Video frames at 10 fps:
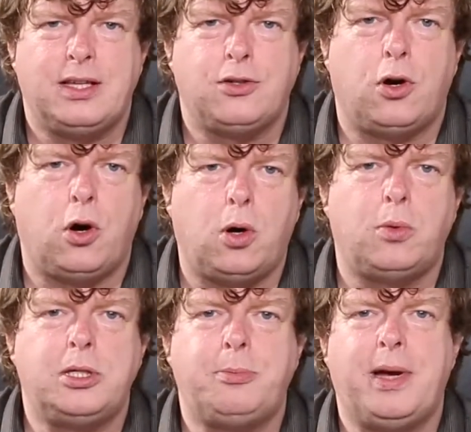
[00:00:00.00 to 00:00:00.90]
It's
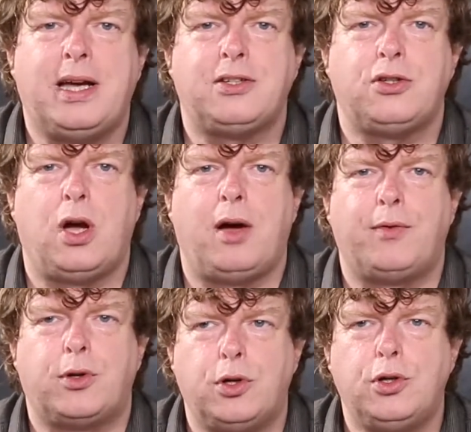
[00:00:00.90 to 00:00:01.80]
always best to have
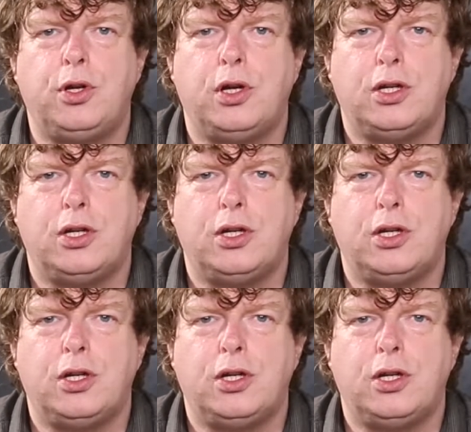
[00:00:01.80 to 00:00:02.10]
a good,